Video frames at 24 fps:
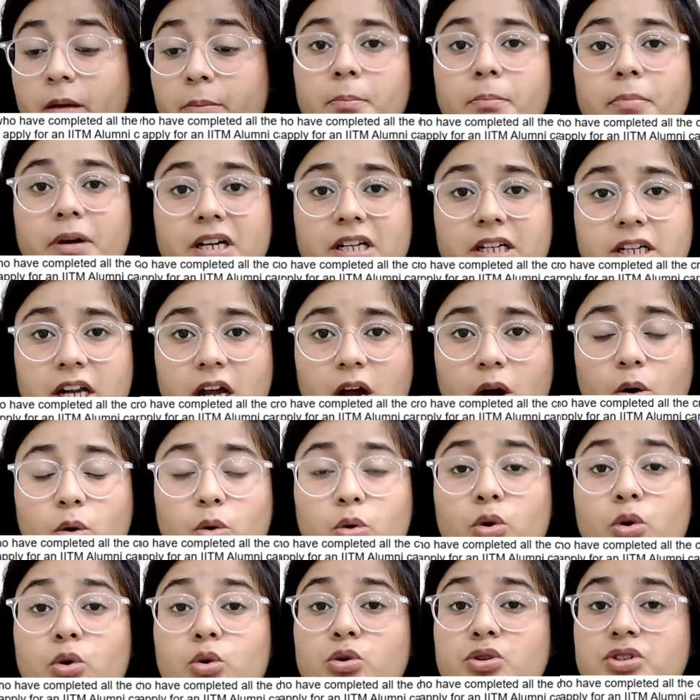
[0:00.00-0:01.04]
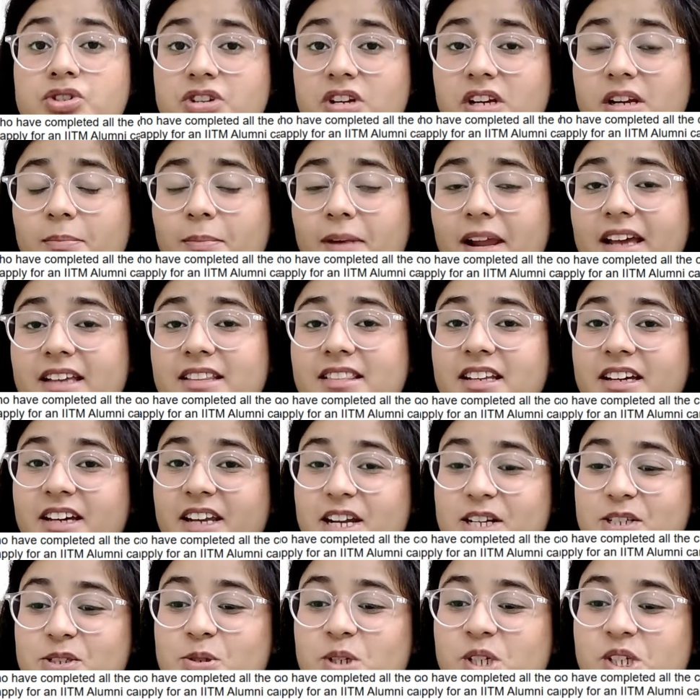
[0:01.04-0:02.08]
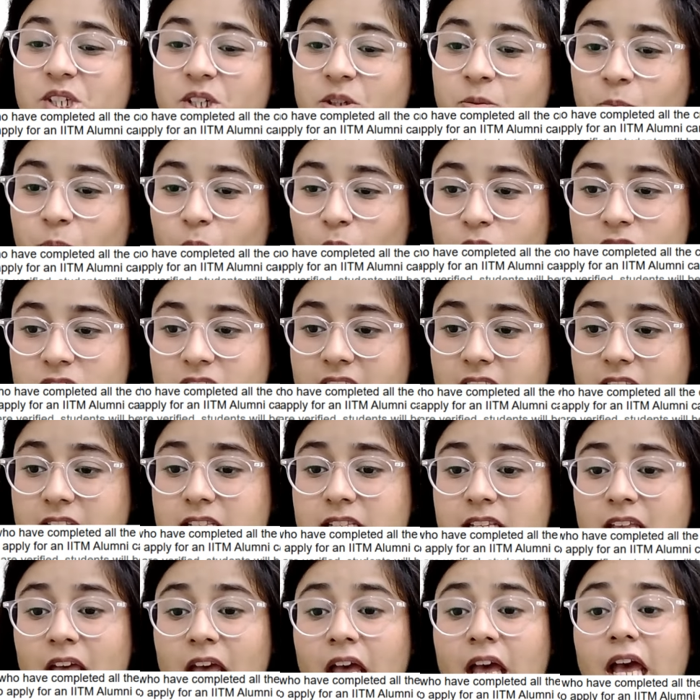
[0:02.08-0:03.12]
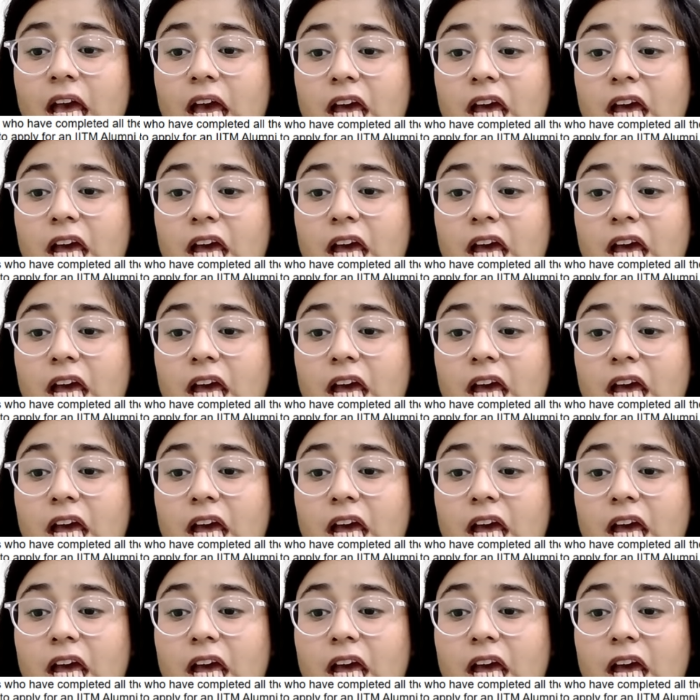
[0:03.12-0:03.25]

But now, to streamline the graduation process,